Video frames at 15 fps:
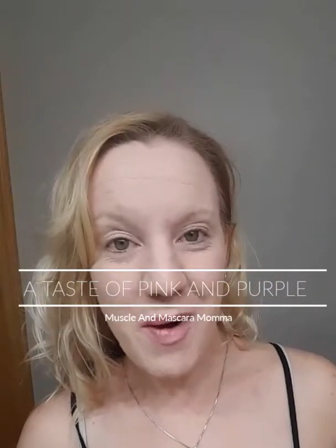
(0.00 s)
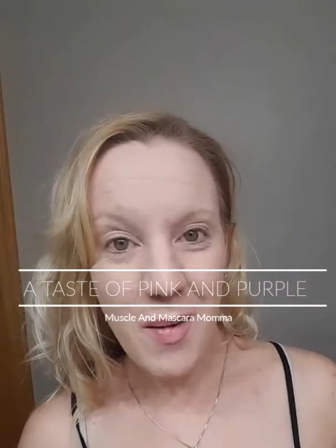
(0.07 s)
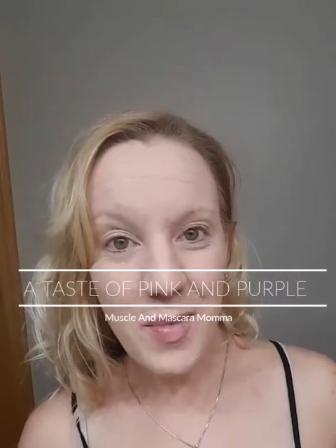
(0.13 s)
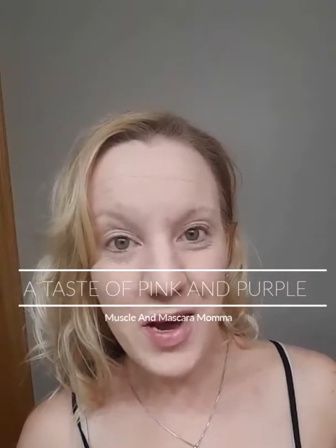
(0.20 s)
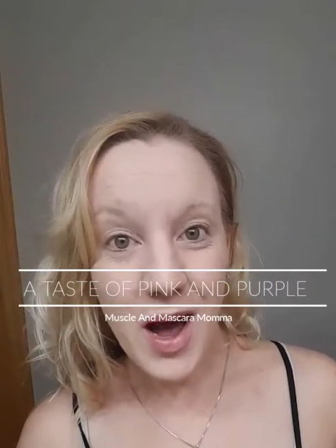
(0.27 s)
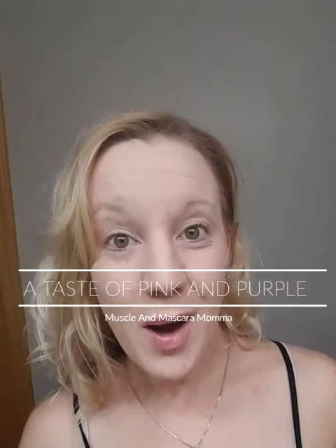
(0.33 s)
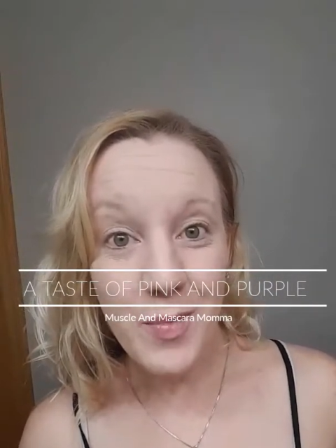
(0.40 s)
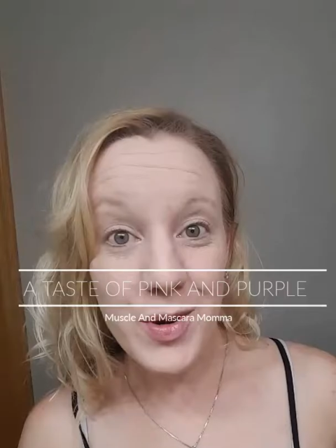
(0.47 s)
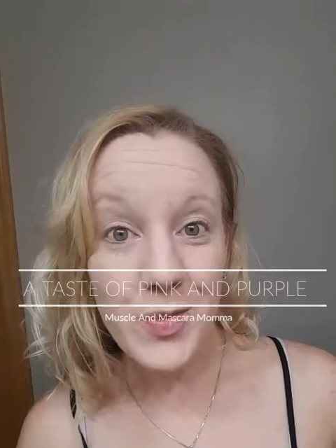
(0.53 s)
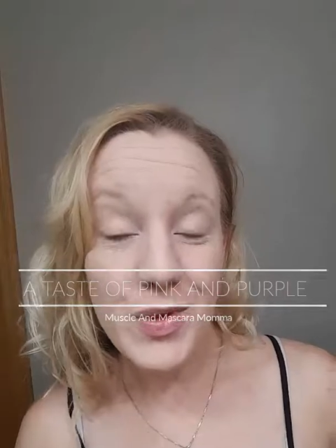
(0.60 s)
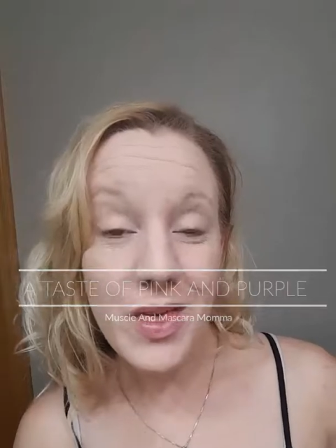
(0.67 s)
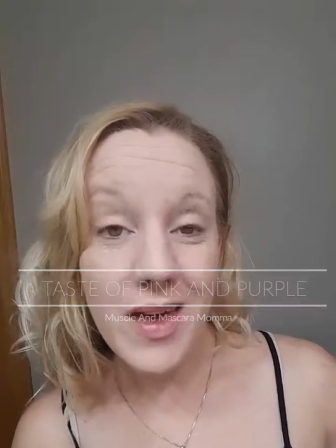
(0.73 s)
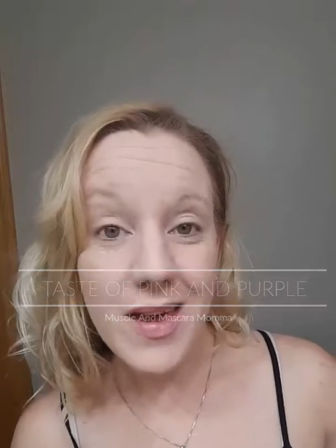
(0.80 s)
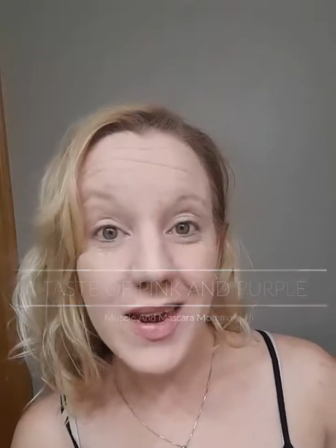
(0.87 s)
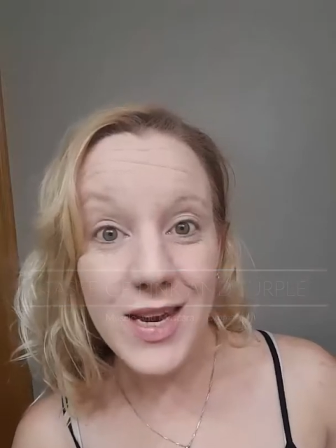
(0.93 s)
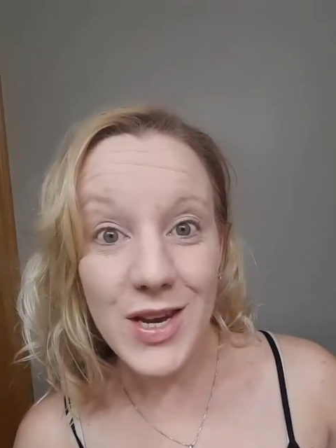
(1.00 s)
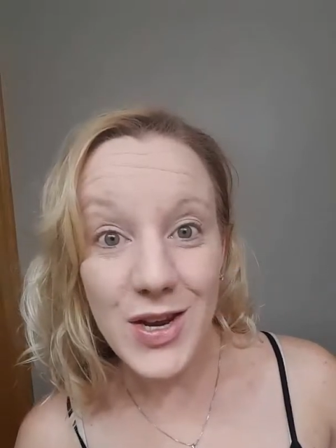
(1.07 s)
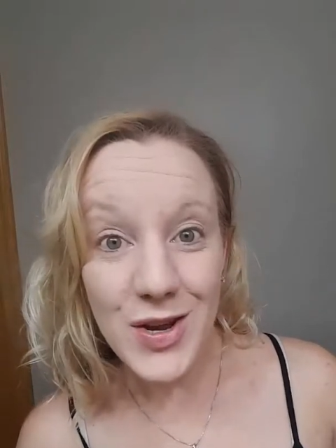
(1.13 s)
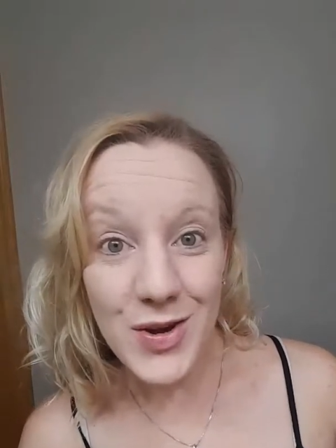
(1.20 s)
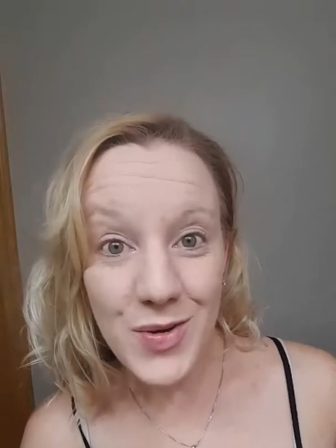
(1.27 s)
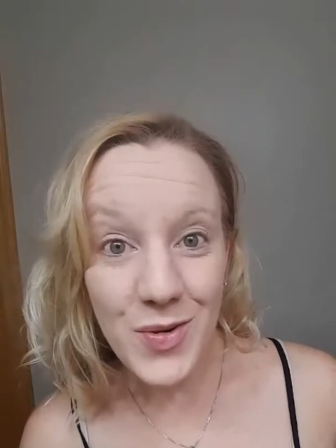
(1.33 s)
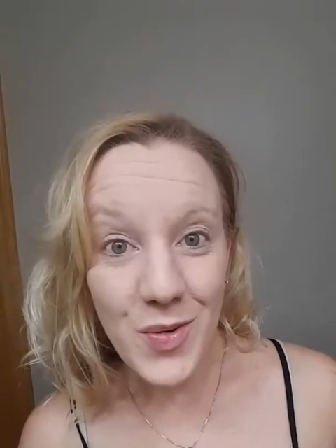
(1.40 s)
Mama coming with a
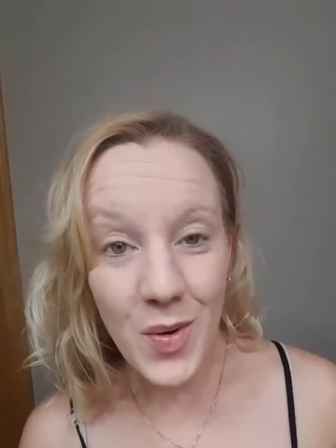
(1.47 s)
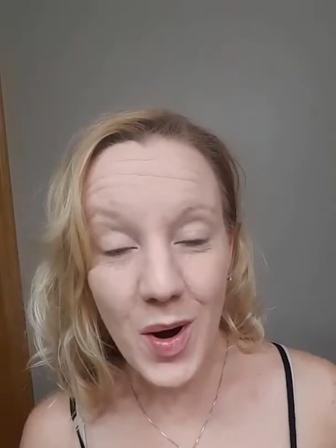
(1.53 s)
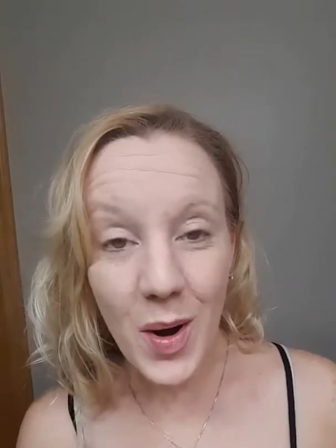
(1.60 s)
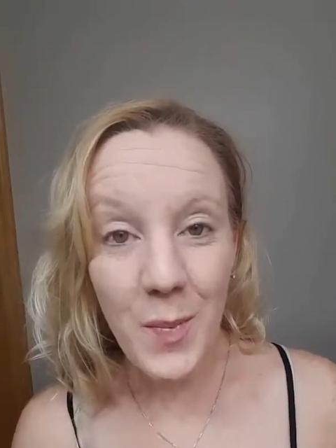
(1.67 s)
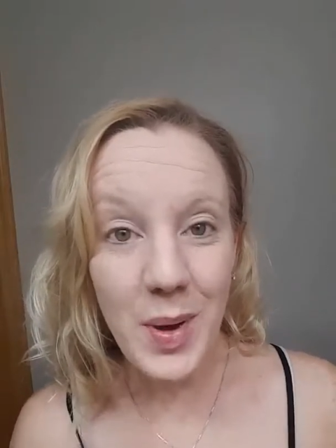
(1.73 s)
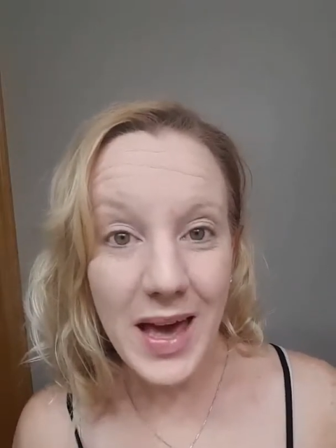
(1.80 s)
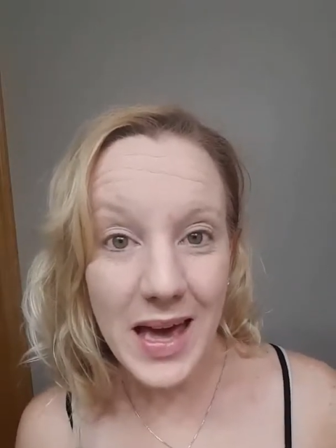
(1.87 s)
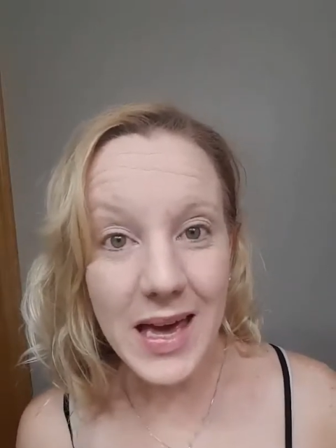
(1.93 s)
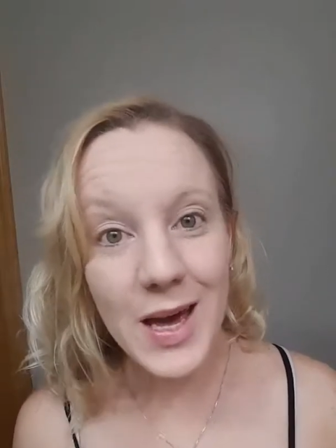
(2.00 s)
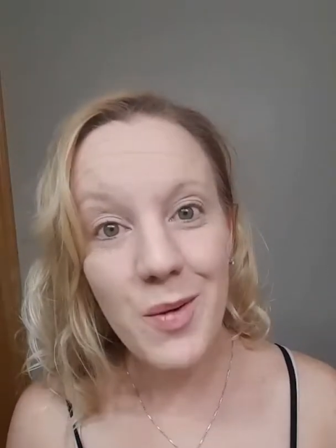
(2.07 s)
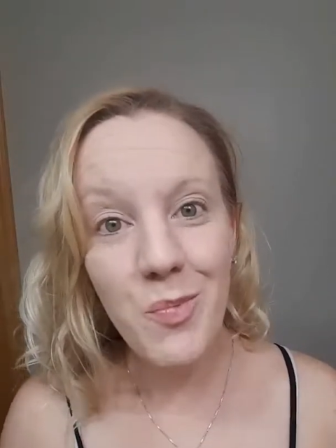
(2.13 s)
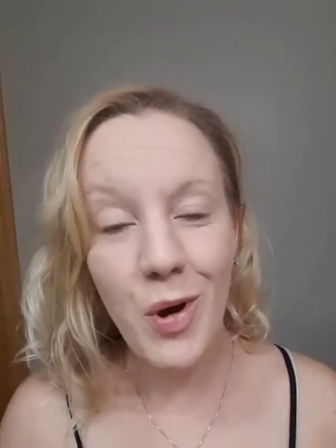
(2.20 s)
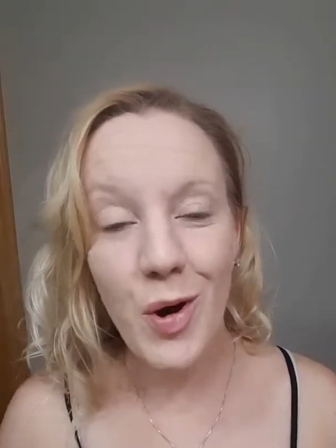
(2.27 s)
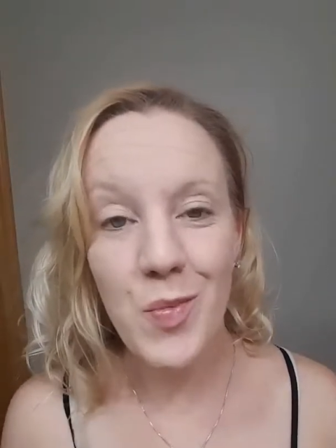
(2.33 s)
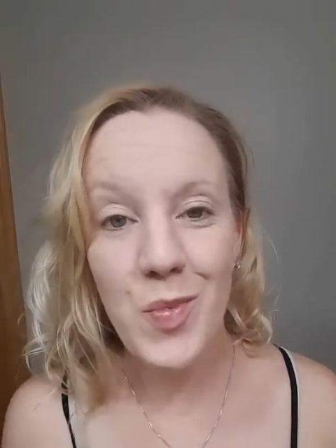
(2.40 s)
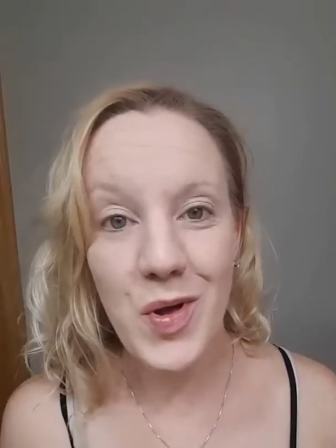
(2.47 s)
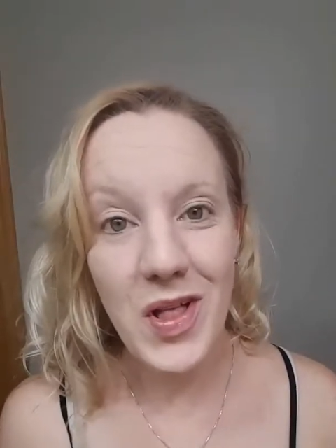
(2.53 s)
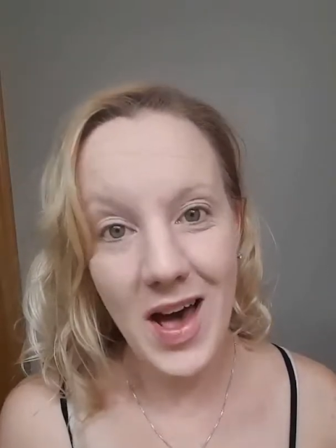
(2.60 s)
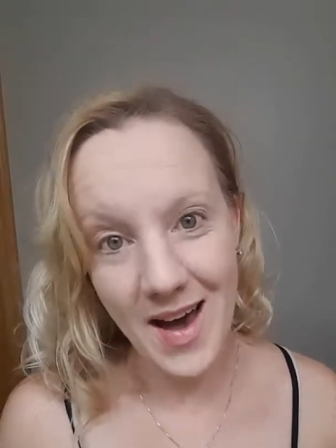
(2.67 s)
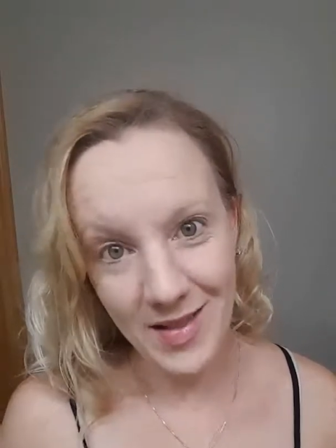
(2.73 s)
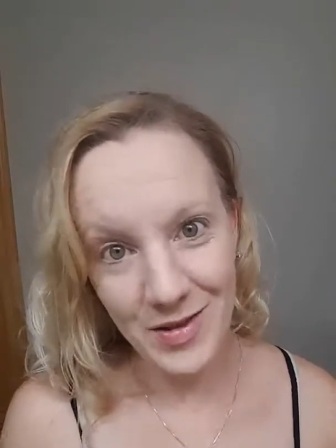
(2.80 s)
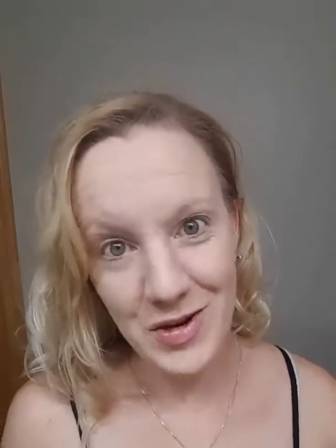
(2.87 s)
new pink and purple
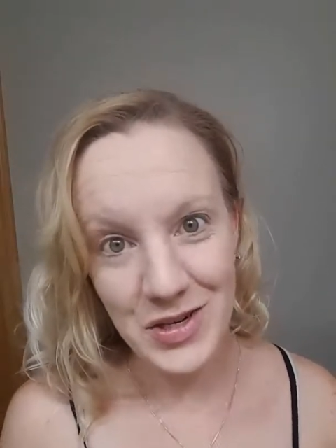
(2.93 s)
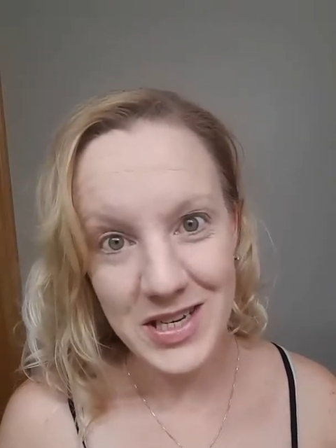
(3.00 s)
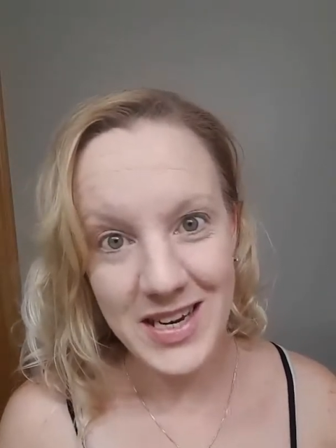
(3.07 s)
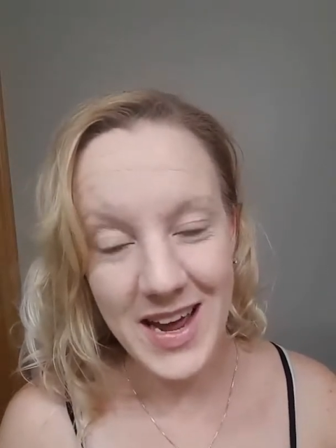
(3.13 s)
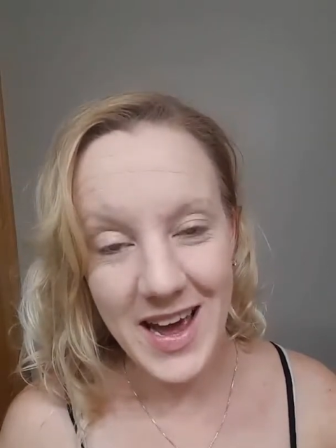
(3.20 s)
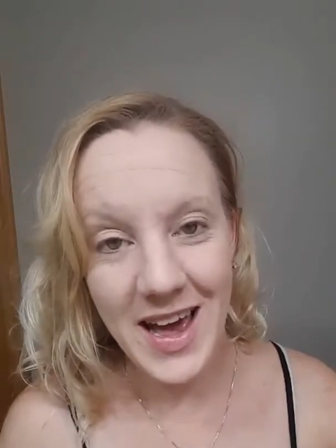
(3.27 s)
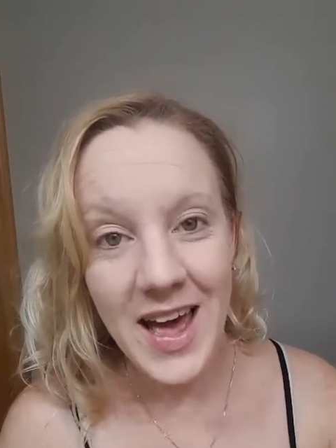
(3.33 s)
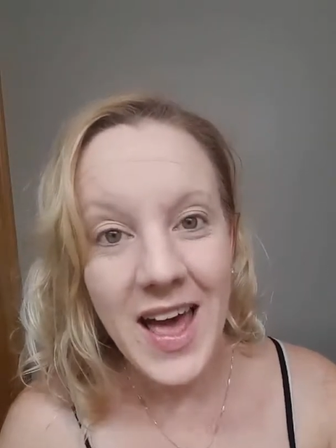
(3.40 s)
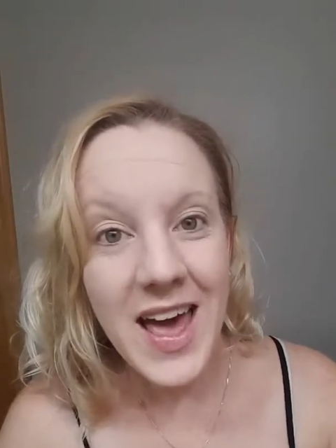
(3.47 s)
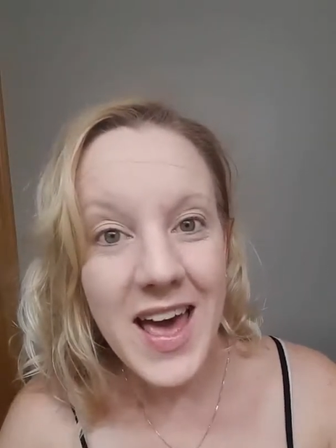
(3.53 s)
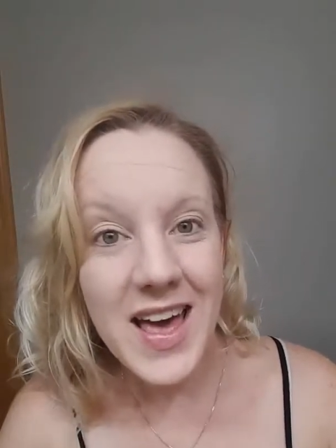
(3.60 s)
eye look today